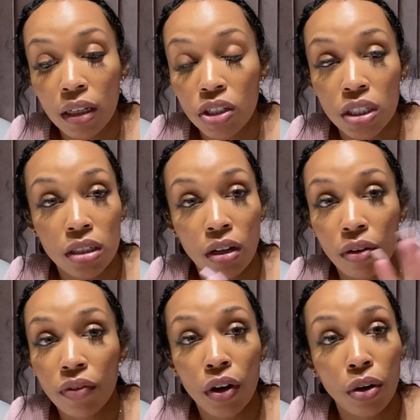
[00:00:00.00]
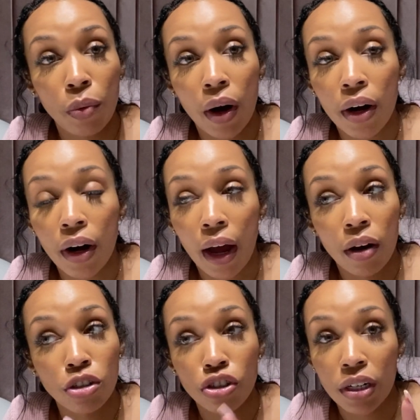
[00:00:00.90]
just don't even go to work. I
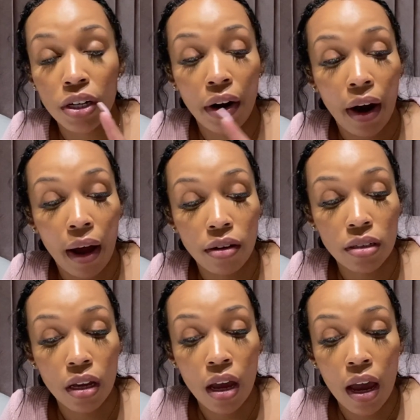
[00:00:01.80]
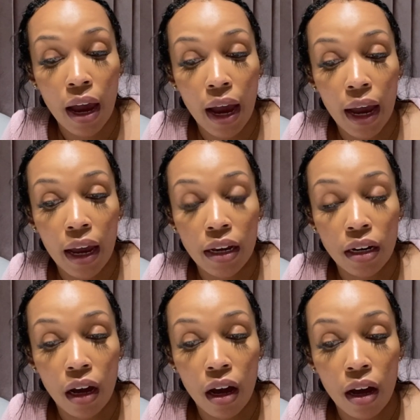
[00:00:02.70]
go straight to her house.
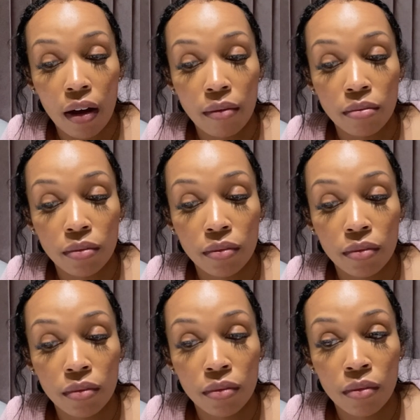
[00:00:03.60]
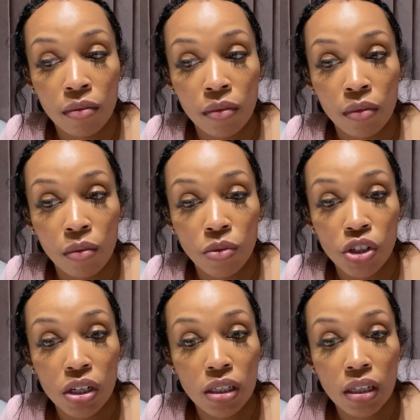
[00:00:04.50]
And
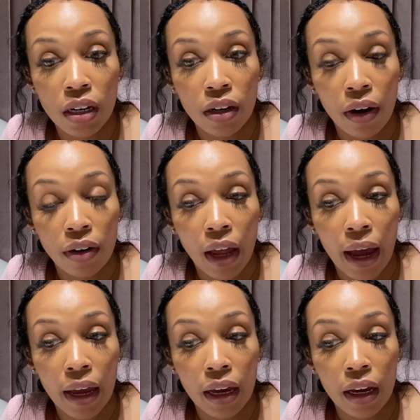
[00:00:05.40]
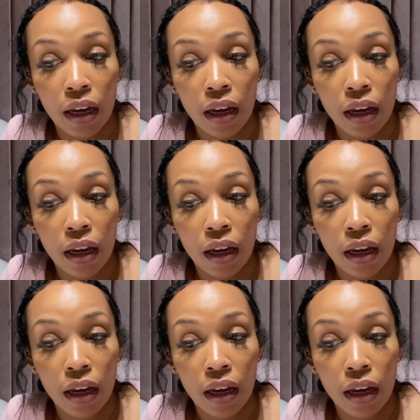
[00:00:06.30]
she's sitting there like